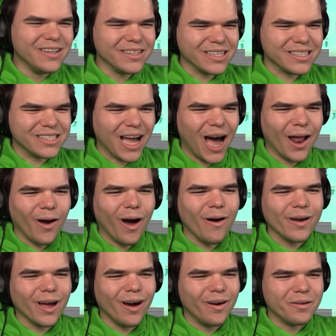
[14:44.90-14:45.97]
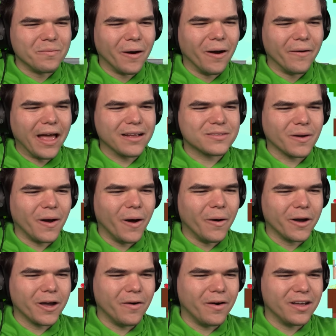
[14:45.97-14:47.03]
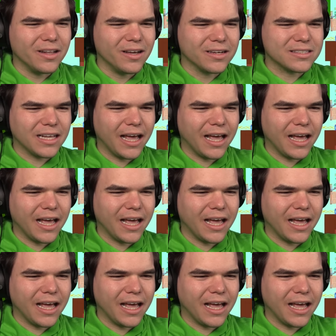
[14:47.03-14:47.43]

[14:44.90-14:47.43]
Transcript: you just got Ogo'd, bro. That's what Ogo'ing looks